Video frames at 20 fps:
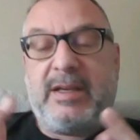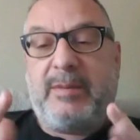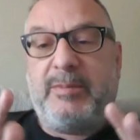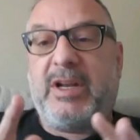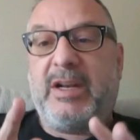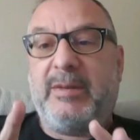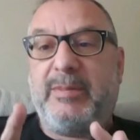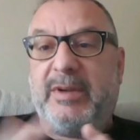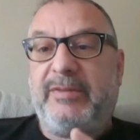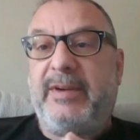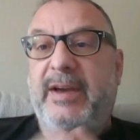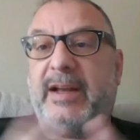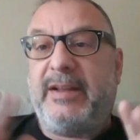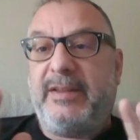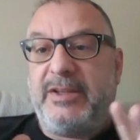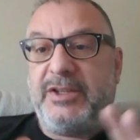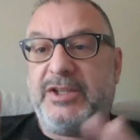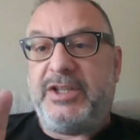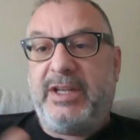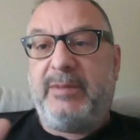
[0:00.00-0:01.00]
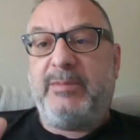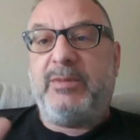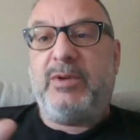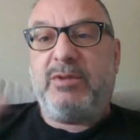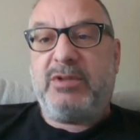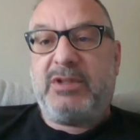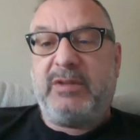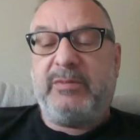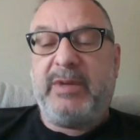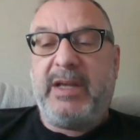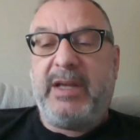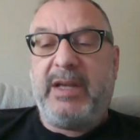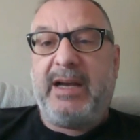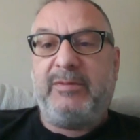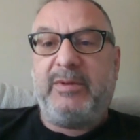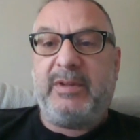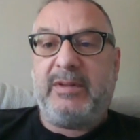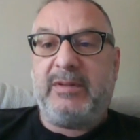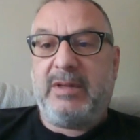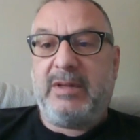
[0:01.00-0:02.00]
not a big fan of the GMOs that we
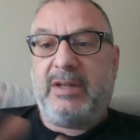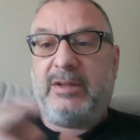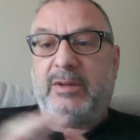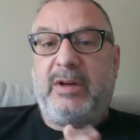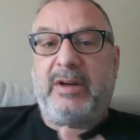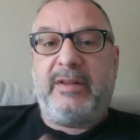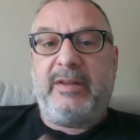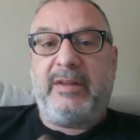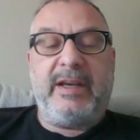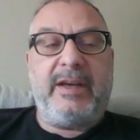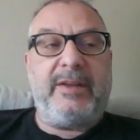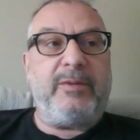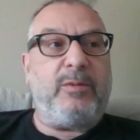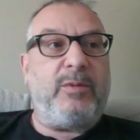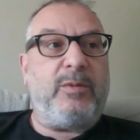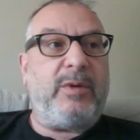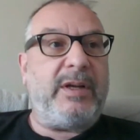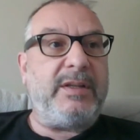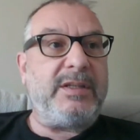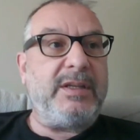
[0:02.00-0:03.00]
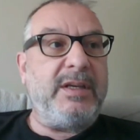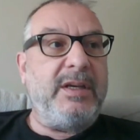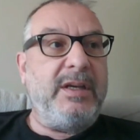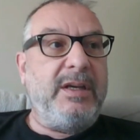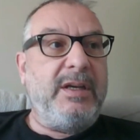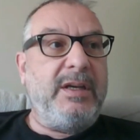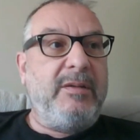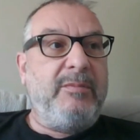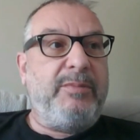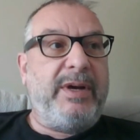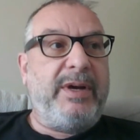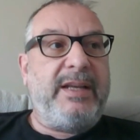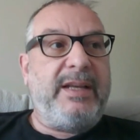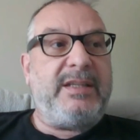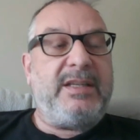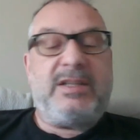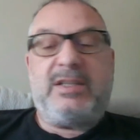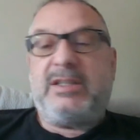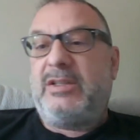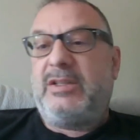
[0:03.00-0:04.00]
have with a lot of the other ones, but
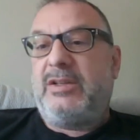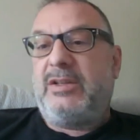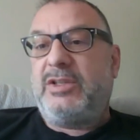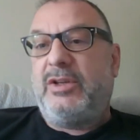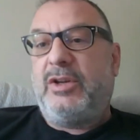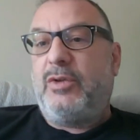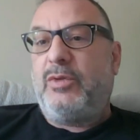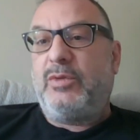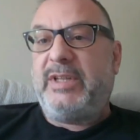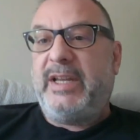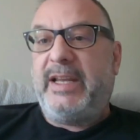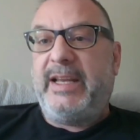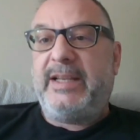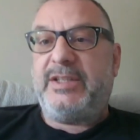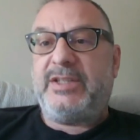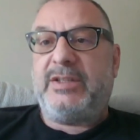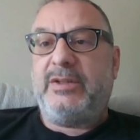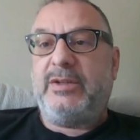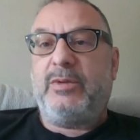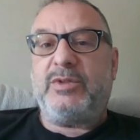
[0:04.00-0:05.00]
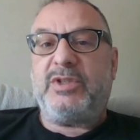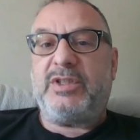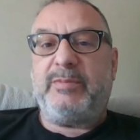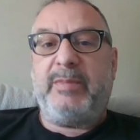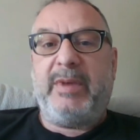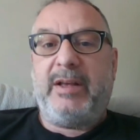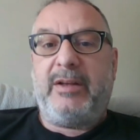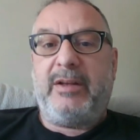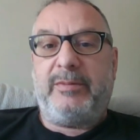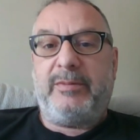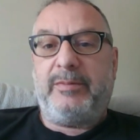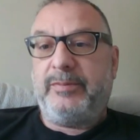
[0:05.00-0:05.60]
it's just there's no taste, no smell.